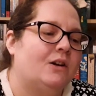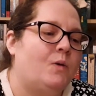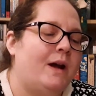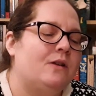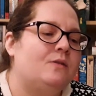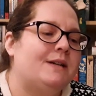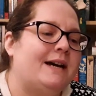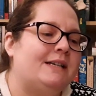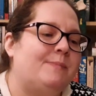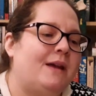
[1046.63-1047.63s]
Kweku
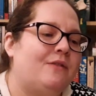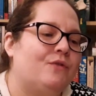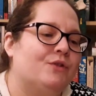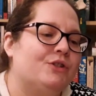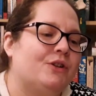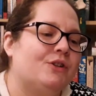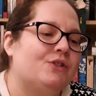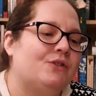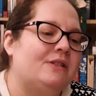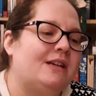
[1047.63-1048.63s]
dies barefoot on a
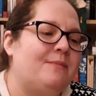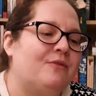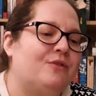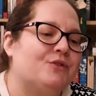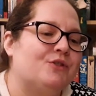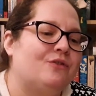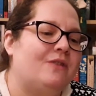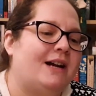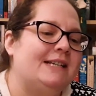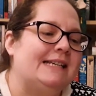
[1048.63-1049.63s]
Sunday before
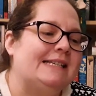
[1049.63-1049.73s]
sunrise,